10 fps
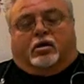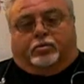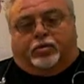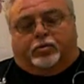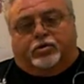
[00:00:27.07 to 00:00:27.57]

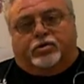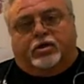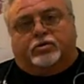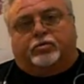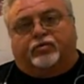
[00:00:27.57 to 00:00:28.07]
that the
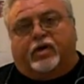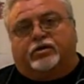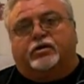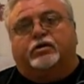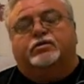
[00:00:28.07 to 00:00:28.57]
disease
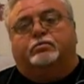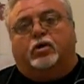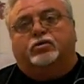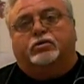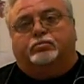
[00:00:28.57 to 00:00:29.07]
prevention is the
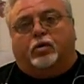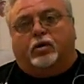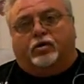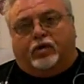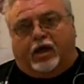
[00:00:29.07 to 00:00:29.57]
most
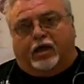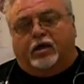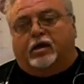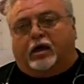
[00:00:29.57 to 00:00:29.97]
important thing,